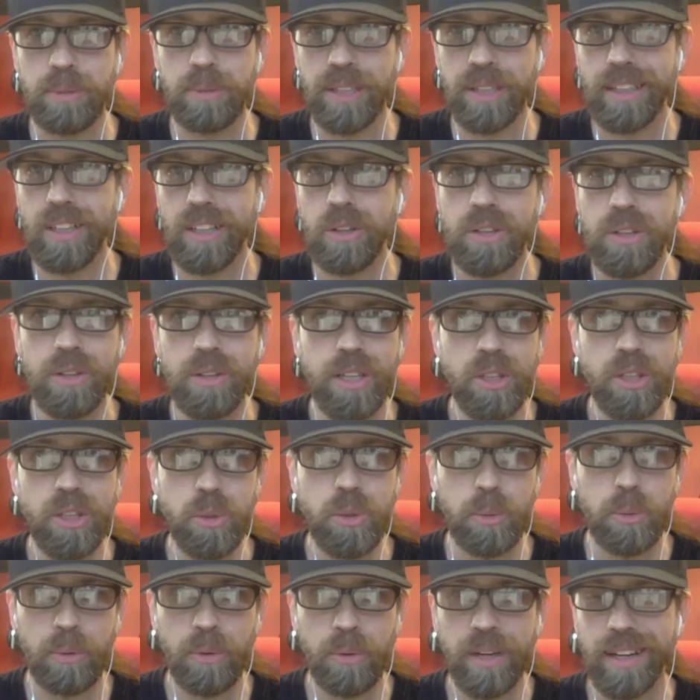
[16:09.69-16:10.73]
But you know, you get
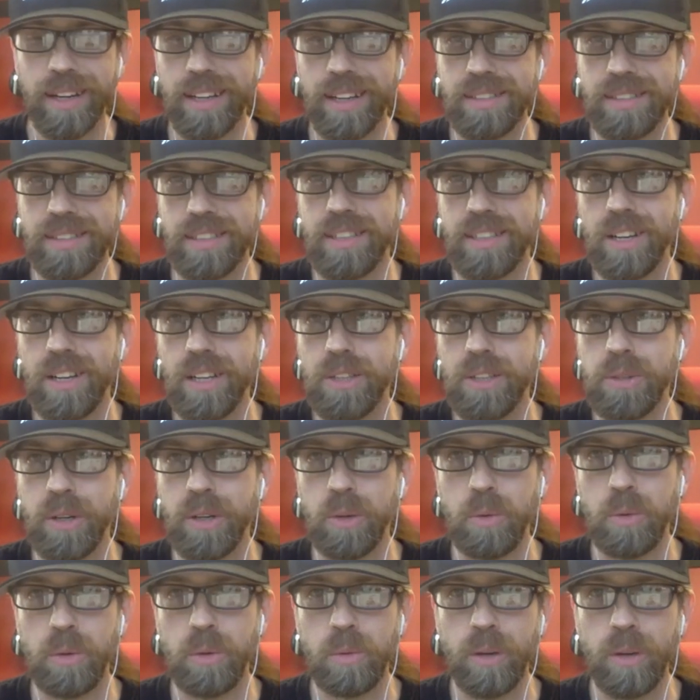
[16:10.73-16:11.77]
to a point as a dog
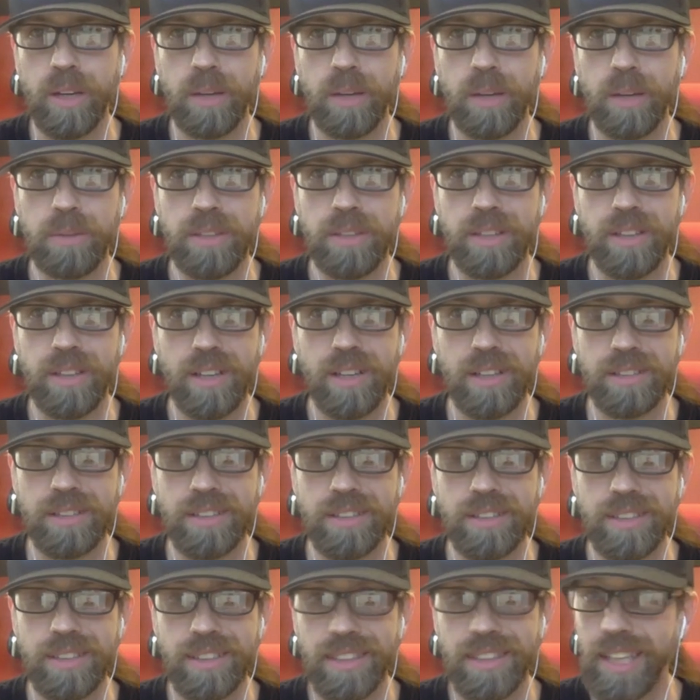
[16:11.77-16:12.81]
trainer where working with the
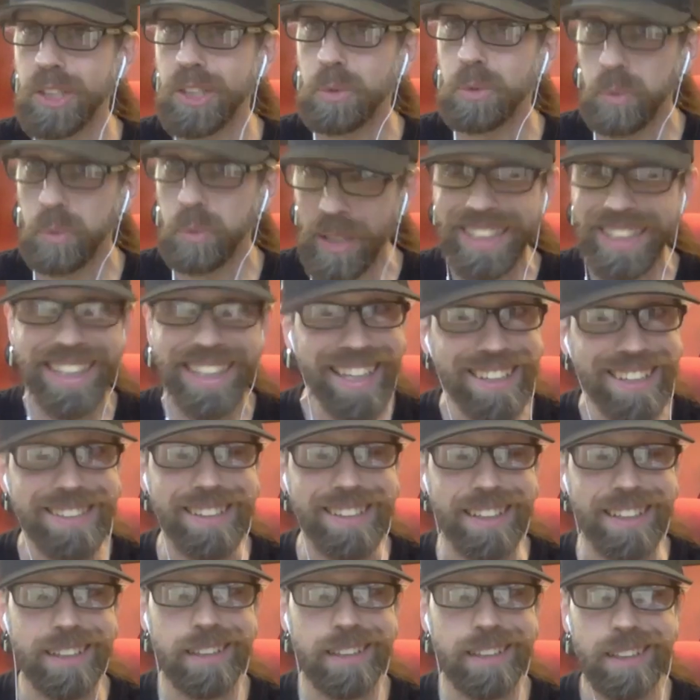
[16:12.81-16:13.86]
dogs is really
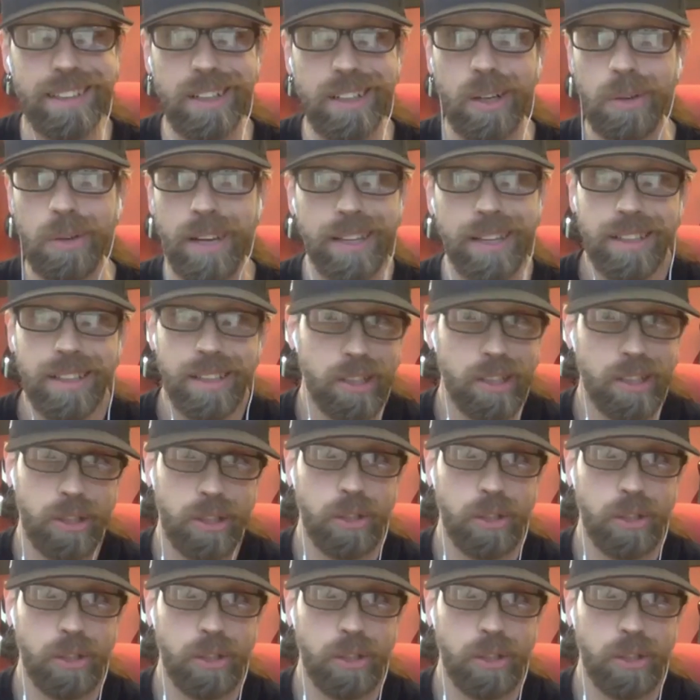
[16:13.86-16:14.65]
easy. You know, mm. and